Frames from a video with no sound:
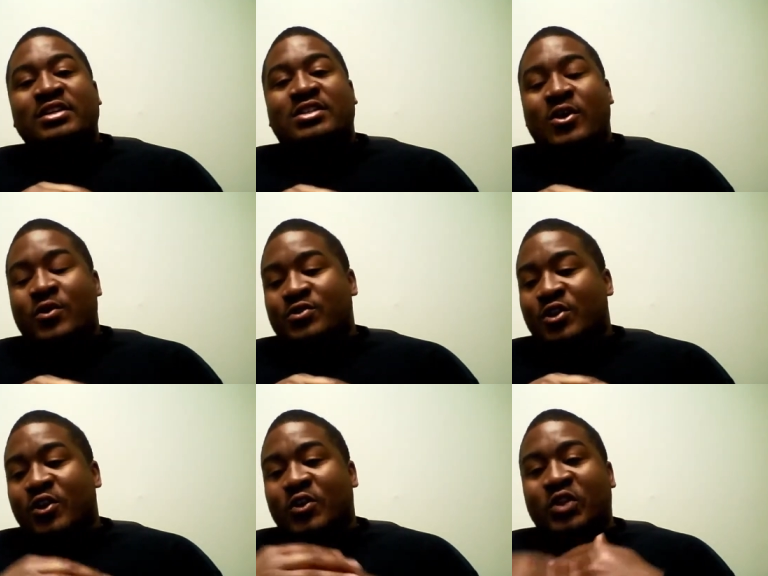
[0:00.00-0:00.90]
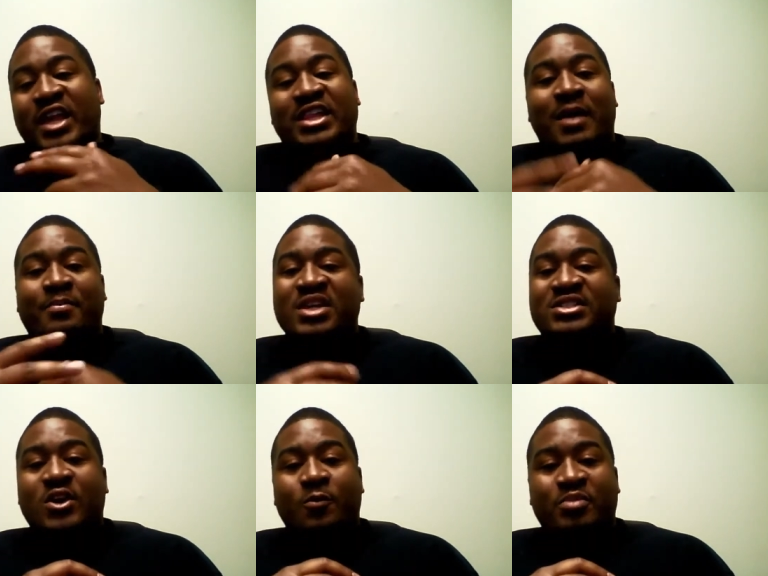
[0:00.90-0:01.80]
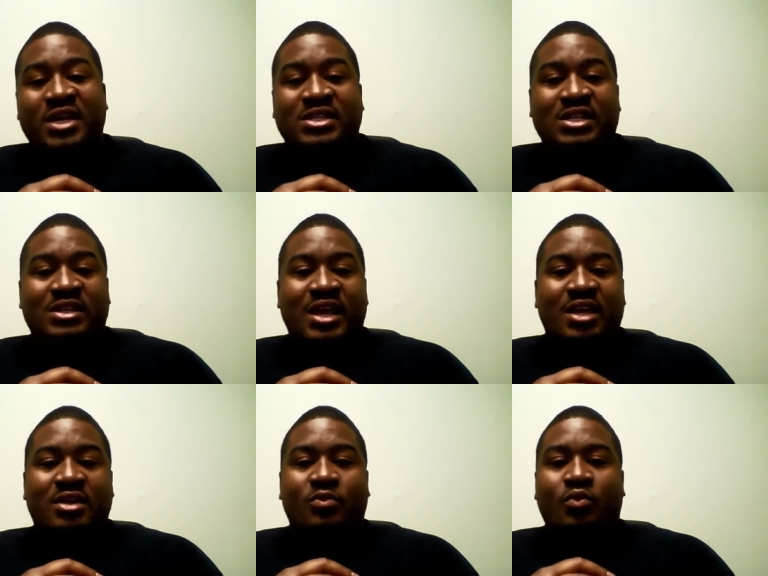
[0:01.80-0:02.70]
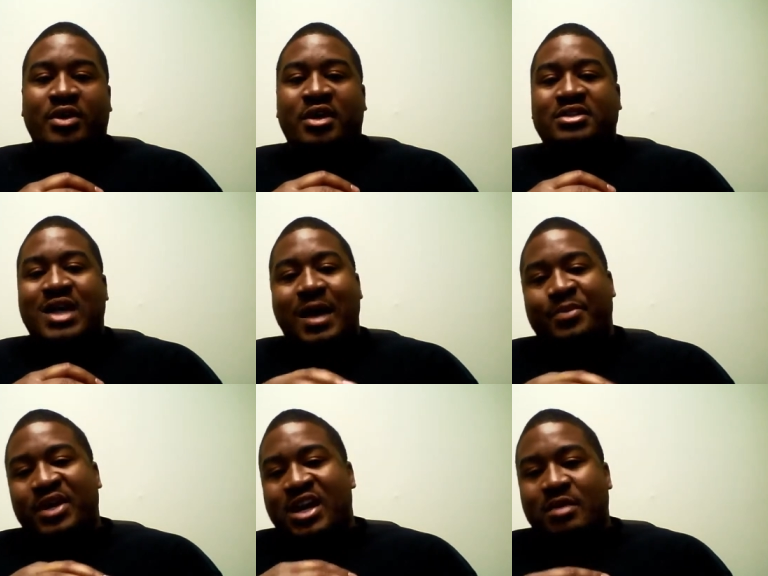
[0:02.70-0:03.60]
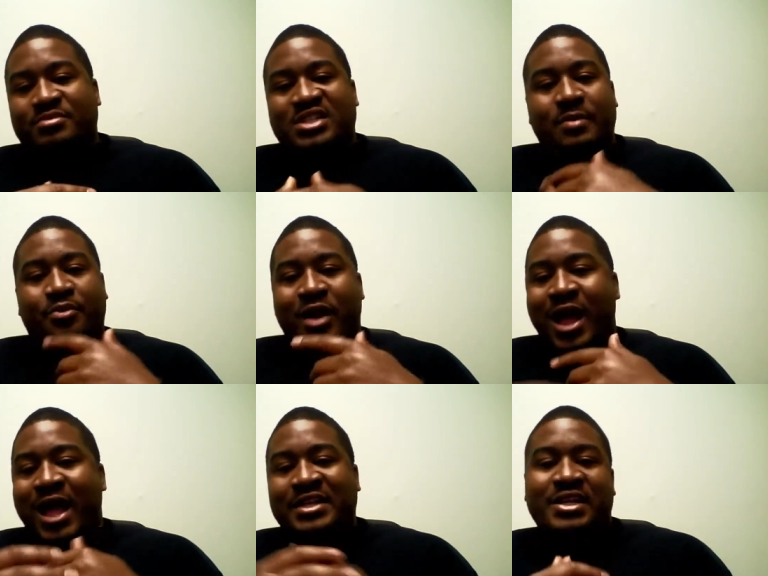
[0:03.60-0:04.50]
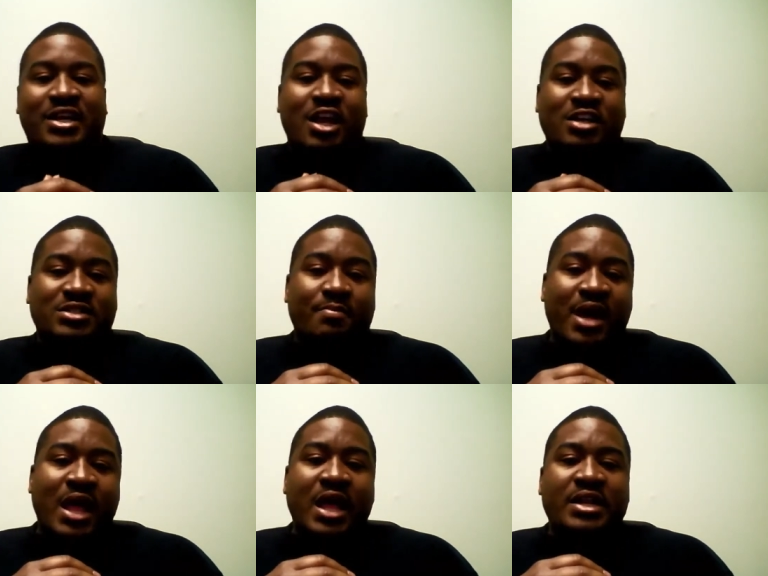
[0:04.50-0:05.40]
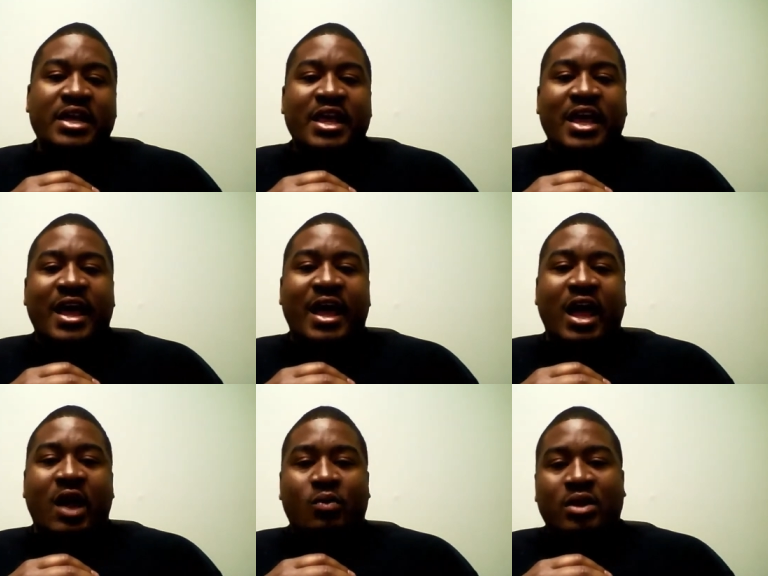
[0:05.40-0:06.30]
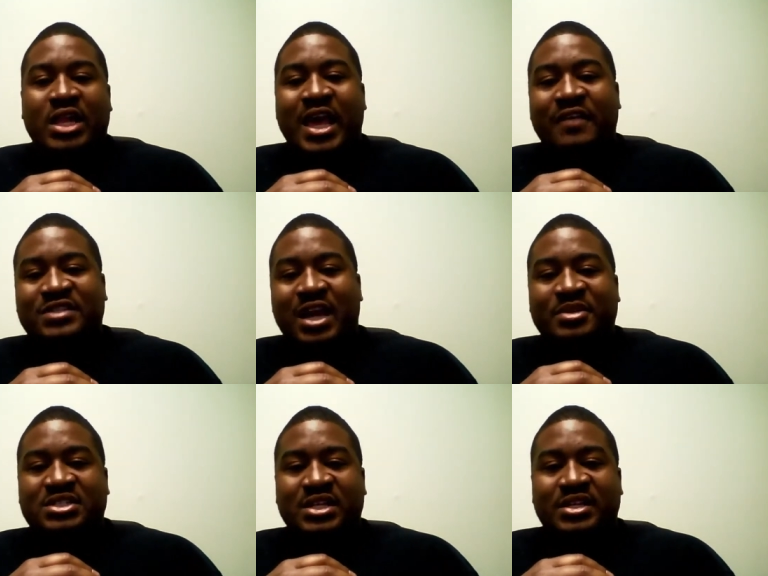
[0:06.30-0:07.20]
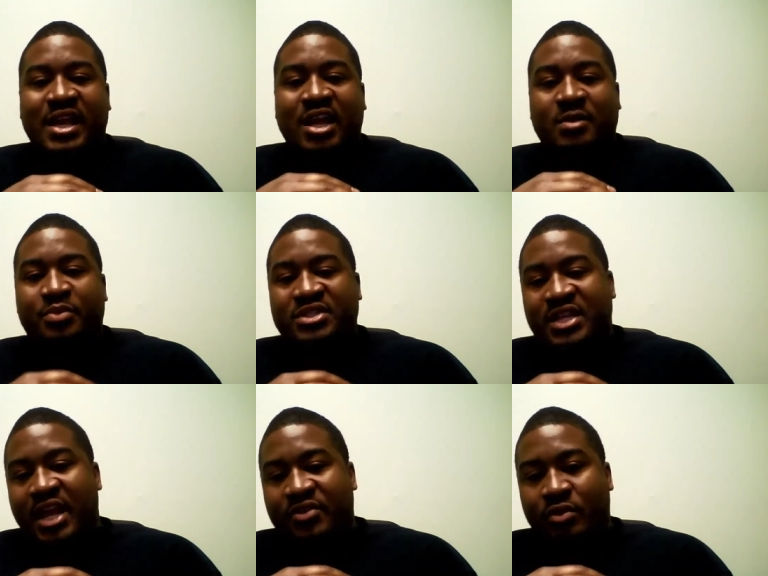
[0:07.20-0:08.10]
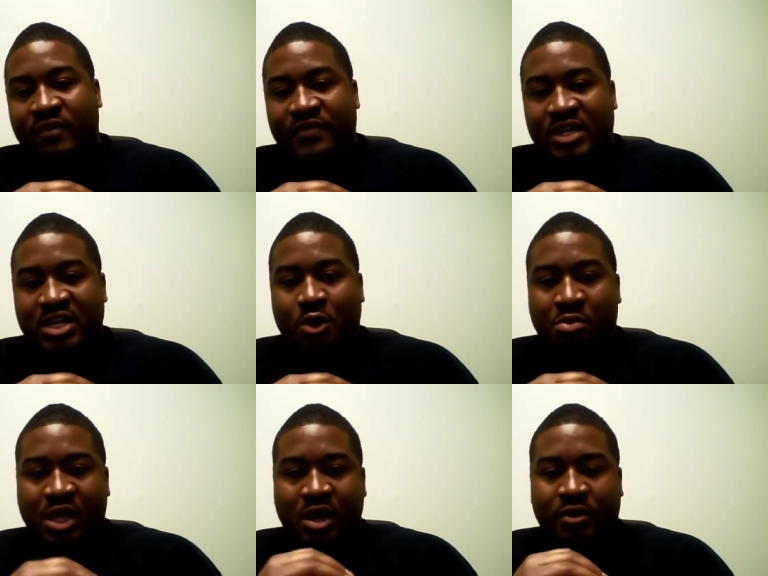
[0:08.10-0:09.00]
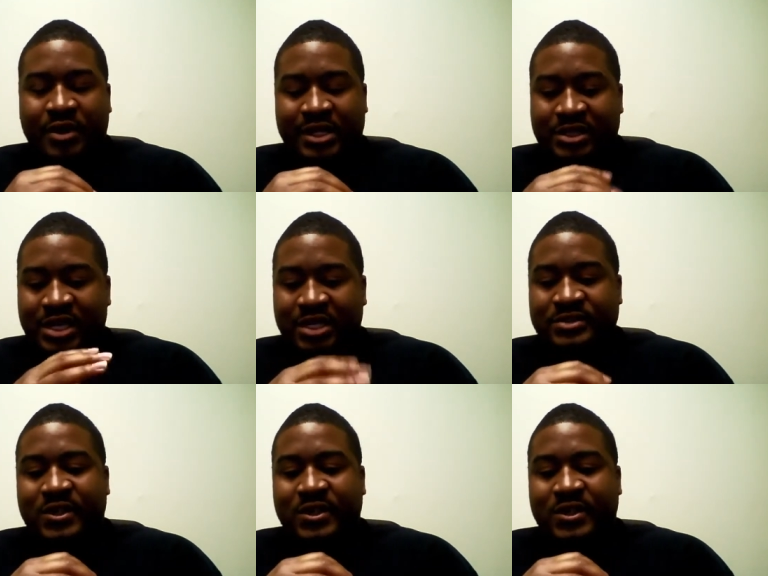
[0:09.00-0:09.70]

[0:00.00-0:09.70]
So, you know, lately I've been so busy that when a topic comes up or idea comes to mind, I, I, rarely have time to sit down and put together a video blog or anything.